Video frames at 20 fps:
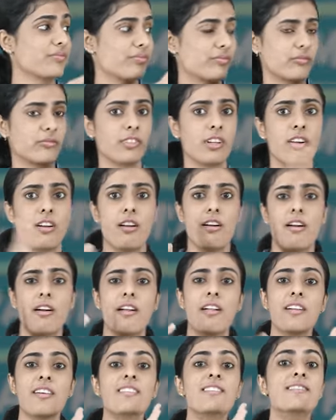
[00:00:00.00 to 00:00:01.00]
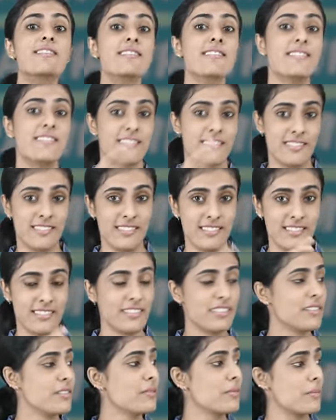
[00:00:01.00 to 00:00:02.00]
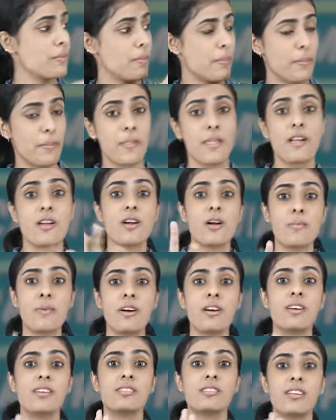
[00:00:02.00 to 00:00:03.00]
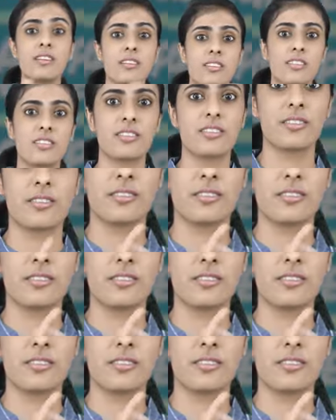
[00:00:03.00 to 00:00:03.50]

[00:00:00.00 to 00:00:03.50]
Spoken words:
and computer skills. These are very